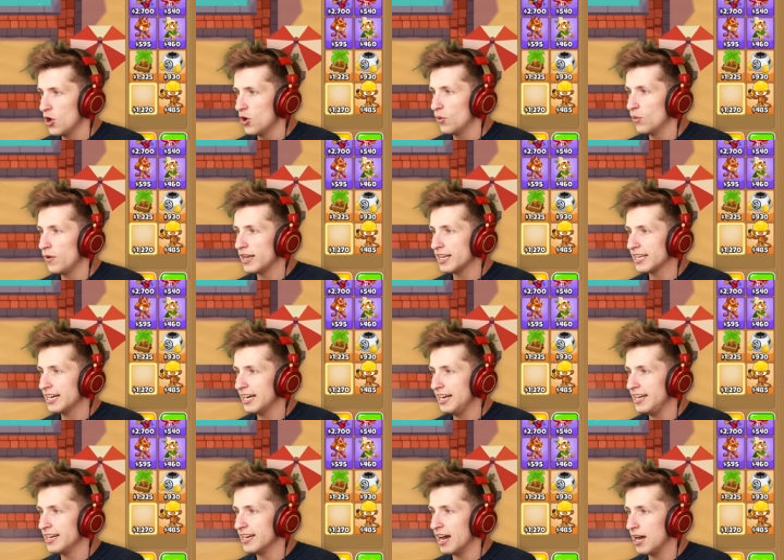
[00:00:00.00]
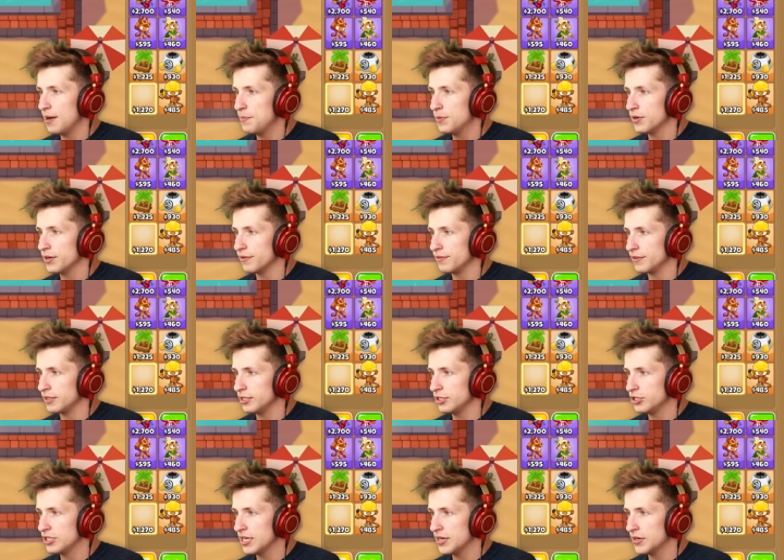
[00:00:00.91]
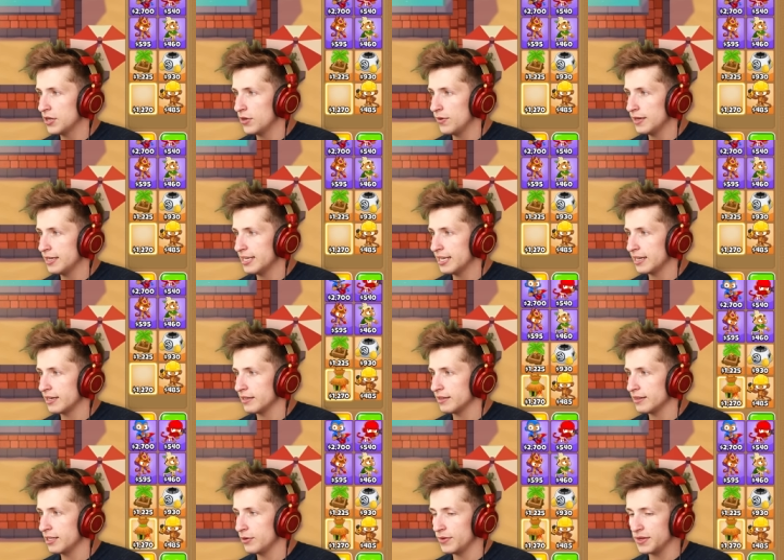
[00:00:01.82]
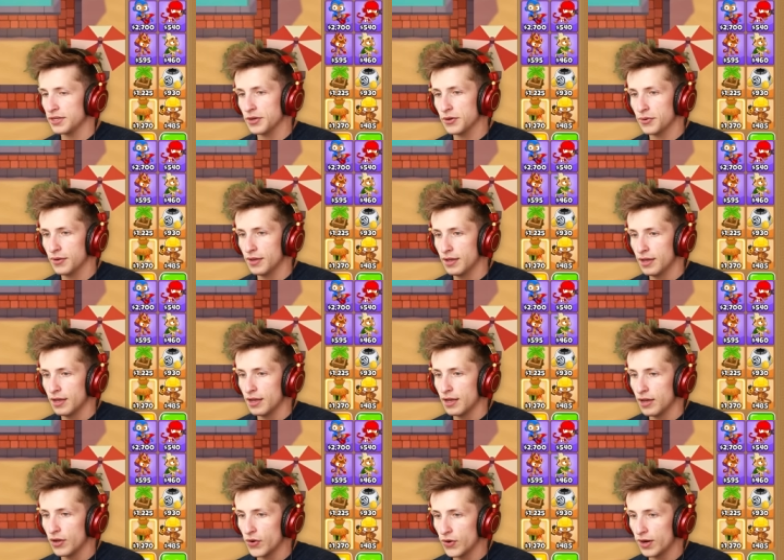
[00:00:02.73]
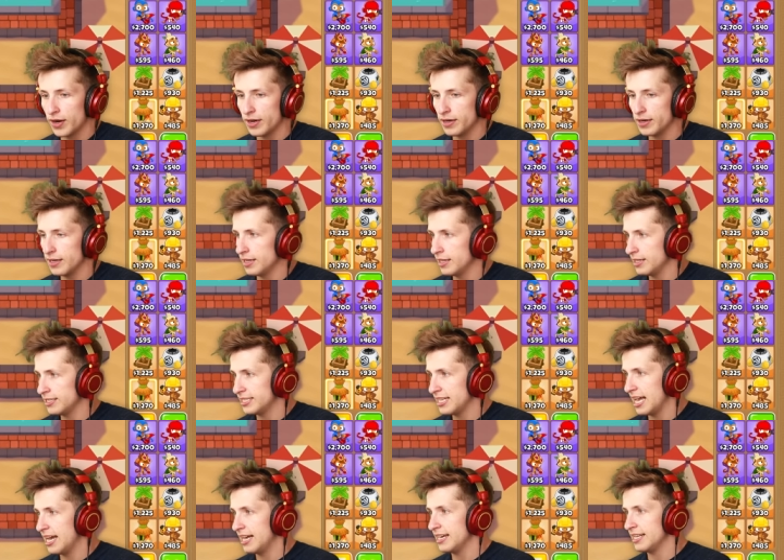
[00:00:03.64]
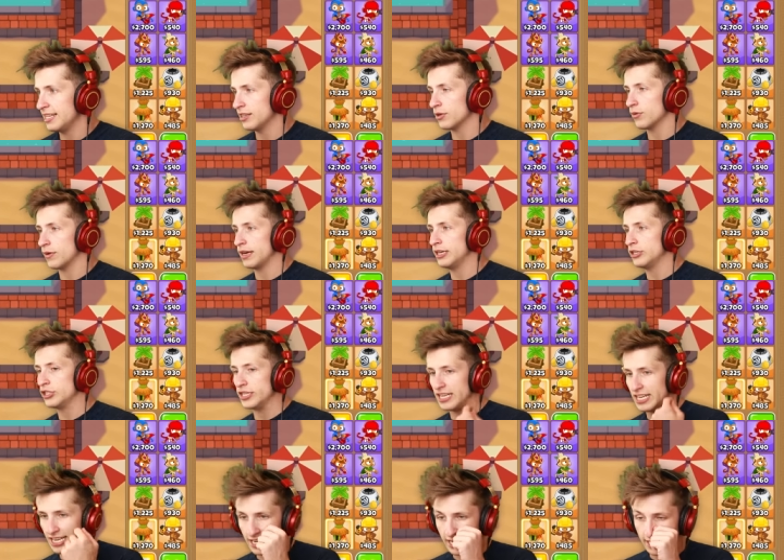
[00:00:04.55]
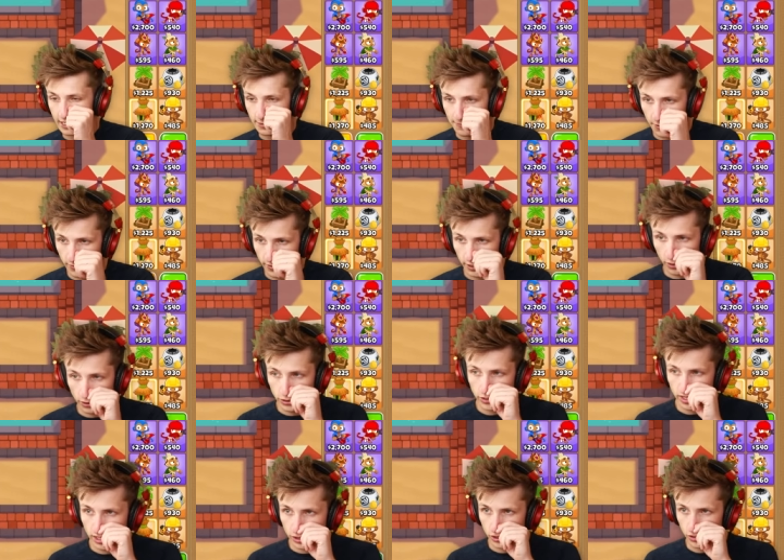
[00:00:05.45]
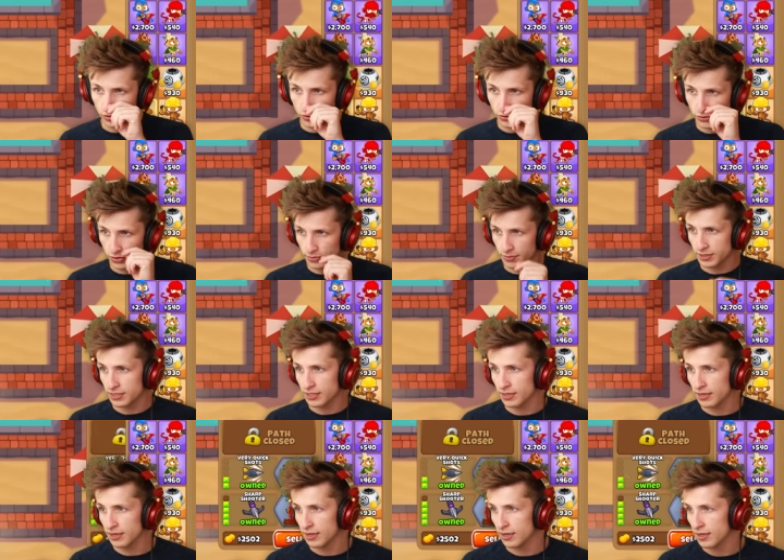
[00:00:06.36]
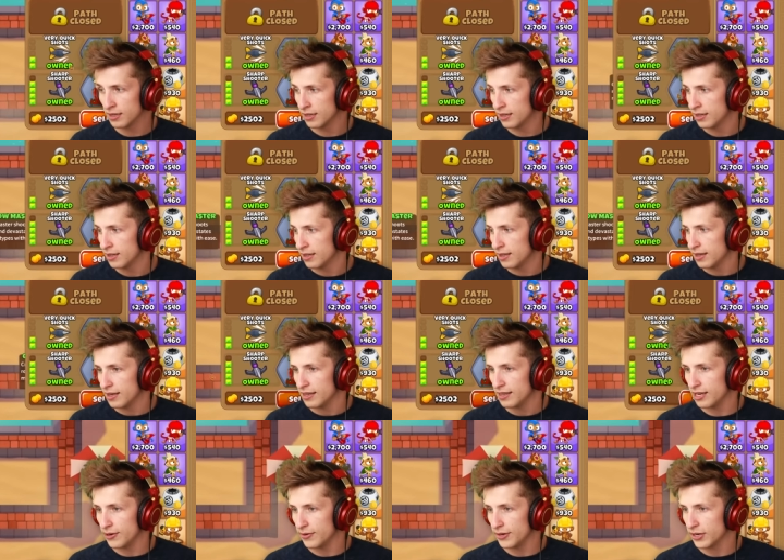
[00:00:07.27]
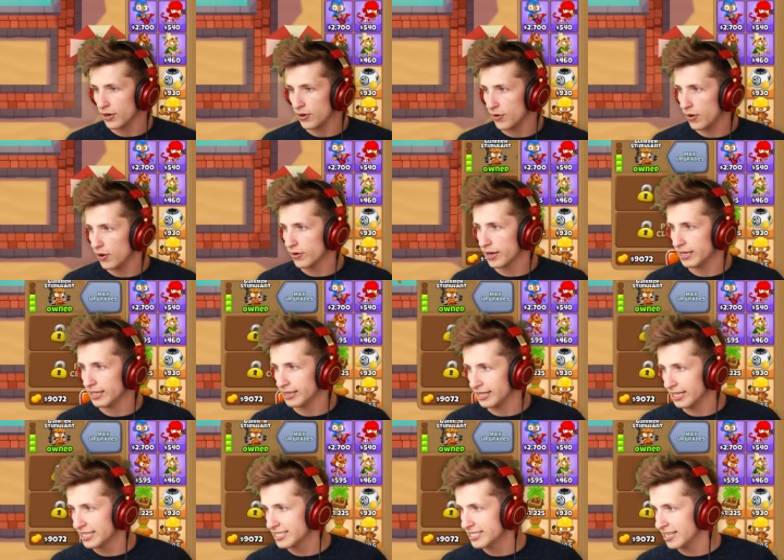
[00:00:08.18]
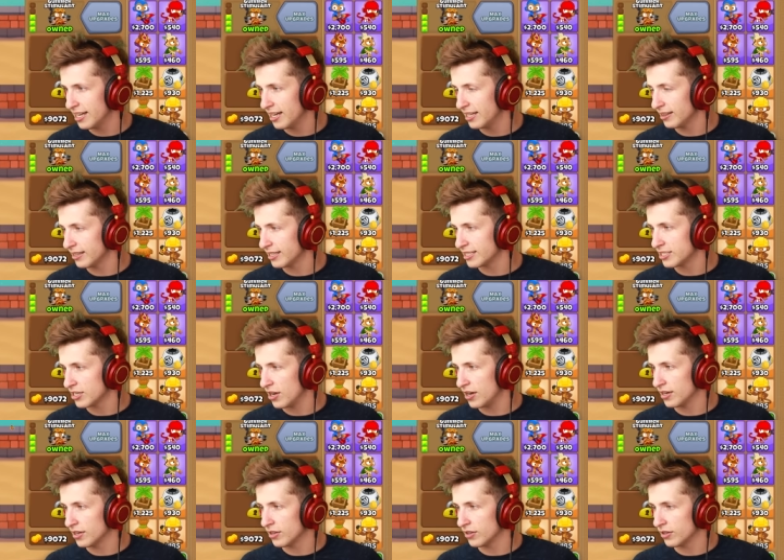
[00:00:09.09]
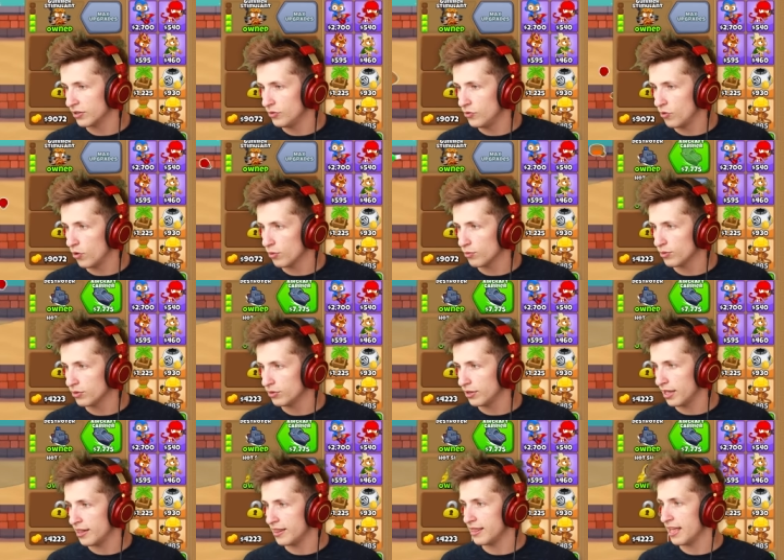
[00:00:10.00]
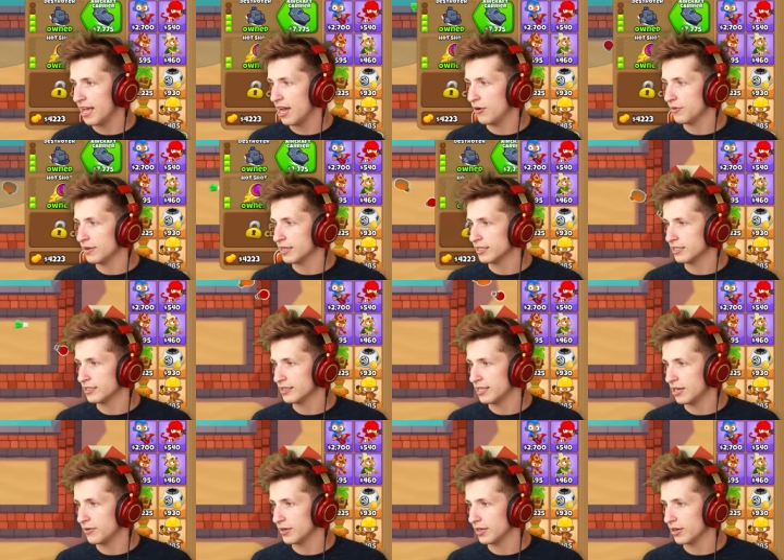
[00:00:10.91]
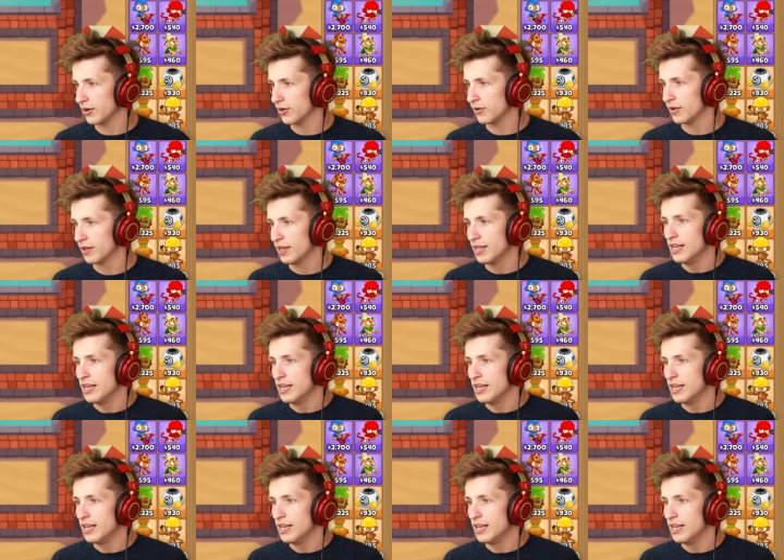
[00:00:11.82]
Wait, can I not put a village down? Oh, I can. There we go. All right. Is that in the range? It is, but we can also get jungle drums. There we go. Okay, let's uh let's un normal and now we can there we go.